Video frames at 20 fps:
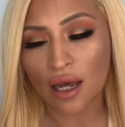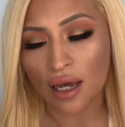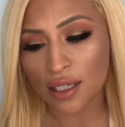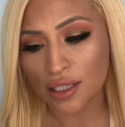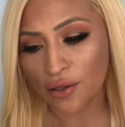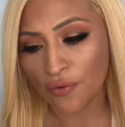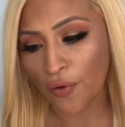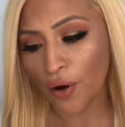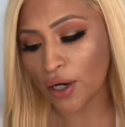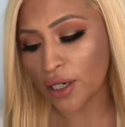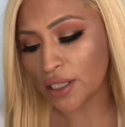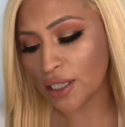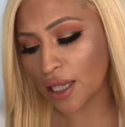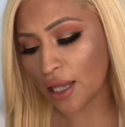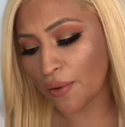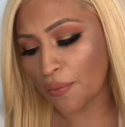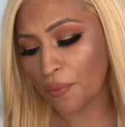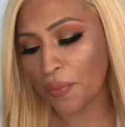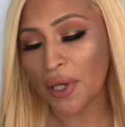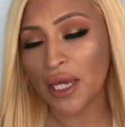as far as
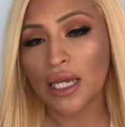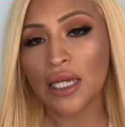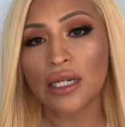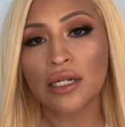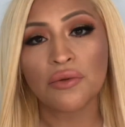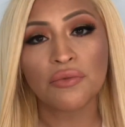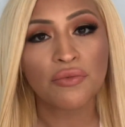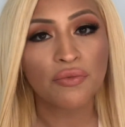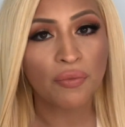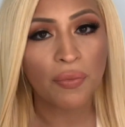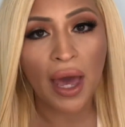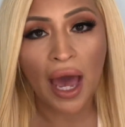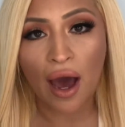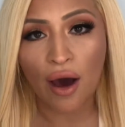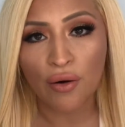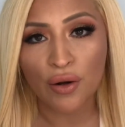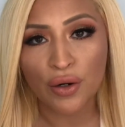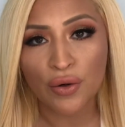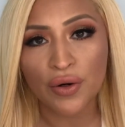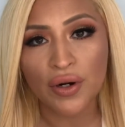them being
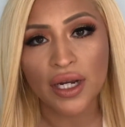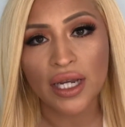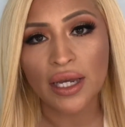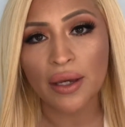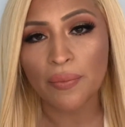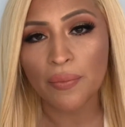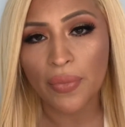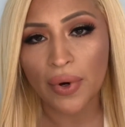powdery,